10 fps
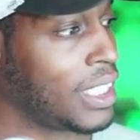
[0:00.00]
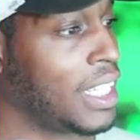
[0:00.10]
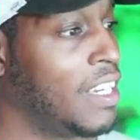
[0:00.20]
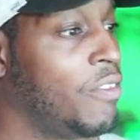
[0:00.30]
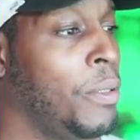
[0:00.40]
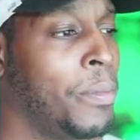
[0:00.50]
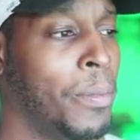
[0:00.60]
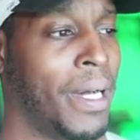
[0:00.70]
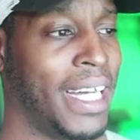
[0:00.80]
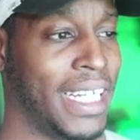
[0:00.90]
if people
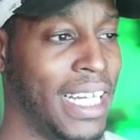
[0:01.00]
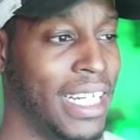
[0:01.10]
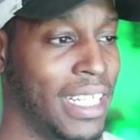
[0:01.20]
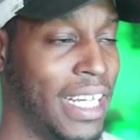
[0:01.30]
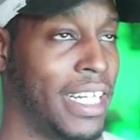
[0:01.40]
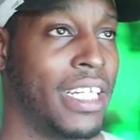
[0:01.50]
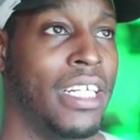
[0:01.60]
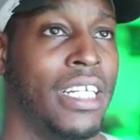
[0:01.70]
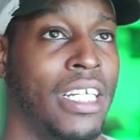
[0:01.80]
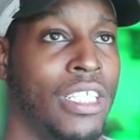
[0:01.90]
buy like
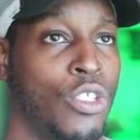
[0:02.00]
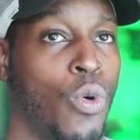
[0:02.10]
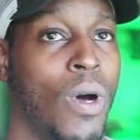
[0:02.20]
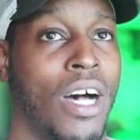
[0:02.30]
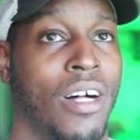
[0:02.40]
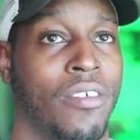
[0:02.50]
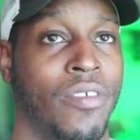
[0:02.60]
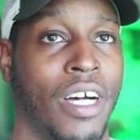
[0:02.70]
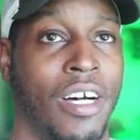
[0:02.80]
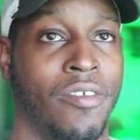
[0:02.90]
12
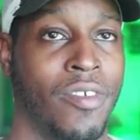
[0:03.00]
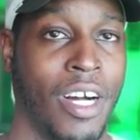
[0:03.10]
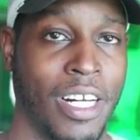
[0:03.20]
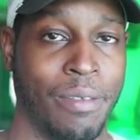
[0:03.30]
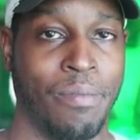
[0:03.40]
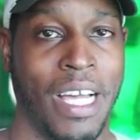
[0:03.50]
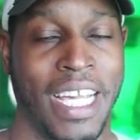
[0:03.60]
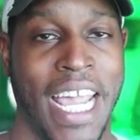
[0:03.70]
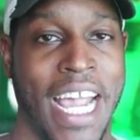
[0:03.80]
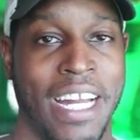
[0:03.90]
of a
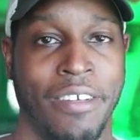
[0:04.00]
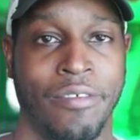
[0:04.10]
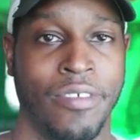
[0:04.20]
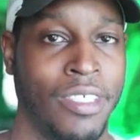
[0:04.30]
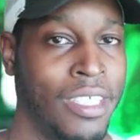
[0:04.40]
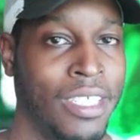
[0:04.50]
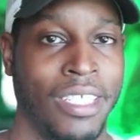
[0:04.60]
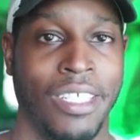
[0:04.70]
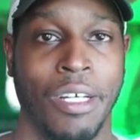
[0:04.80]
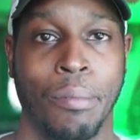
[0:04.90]
can of
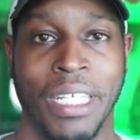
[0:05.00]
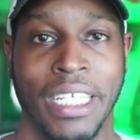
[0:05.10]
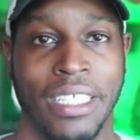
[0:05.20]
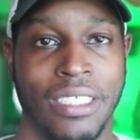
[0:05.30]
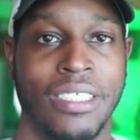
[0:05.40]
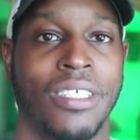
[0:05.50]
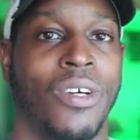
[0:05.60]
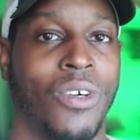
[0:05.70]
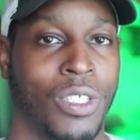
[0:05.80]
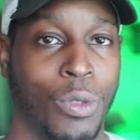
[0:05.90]
beans,
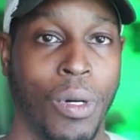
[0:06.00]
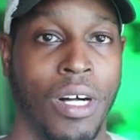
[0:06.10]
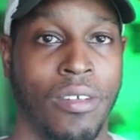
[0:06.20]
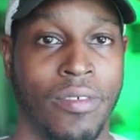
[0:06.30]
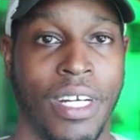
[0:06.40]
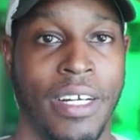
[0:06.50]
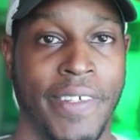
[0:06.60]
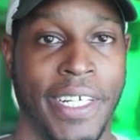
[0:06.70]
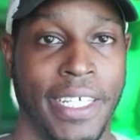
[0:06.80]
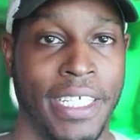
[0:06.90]
or 12 of
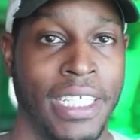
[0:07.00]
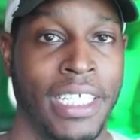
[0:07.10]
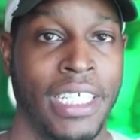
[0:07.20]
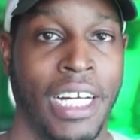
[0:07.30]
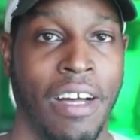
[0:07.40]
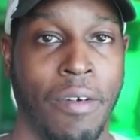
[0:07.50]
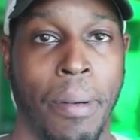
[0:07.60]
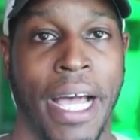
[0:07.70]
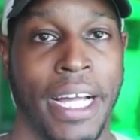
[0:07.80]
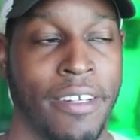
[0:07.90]
a
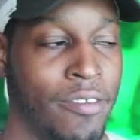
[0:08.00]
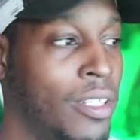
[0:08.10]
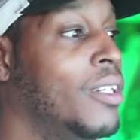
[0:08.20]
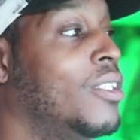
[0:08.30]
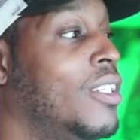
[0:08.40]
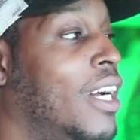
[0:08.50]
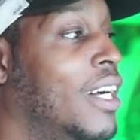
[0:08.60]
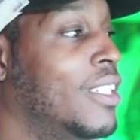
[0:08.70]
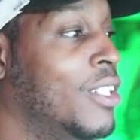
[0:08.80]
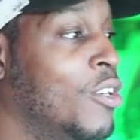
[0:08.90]
pack of
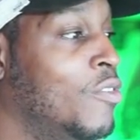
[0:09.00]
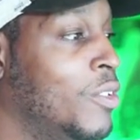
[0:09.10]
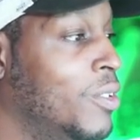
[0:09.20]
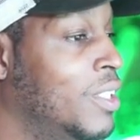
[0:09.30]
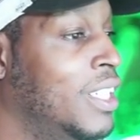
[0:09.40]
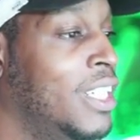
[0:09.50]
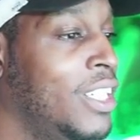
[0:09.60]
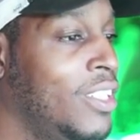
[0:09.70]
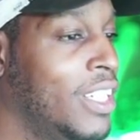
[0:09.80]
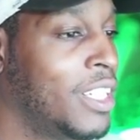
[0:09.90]
tofu,
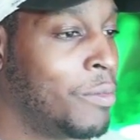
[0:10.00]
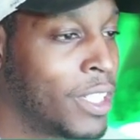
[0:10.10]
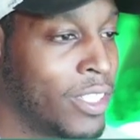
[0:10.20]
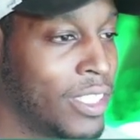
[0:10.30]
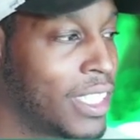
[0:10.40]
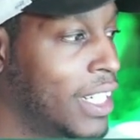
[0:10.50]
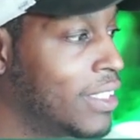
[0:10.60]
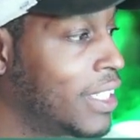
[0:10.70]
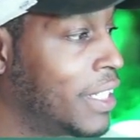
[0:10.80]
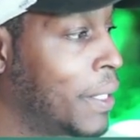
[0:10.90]
you get a bigger discount
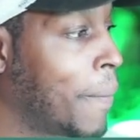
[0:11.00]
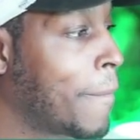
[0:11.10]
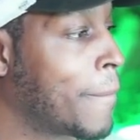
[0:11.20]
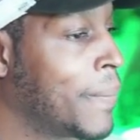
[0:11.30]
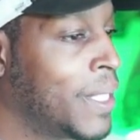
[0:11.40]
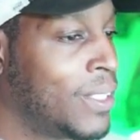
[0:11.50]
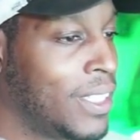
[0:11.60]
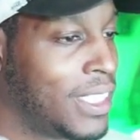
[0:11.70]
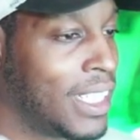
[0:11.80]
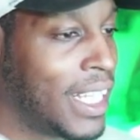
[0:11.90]
there. So you
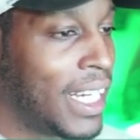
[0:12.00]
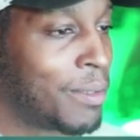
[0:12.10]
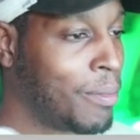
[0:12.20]
can see last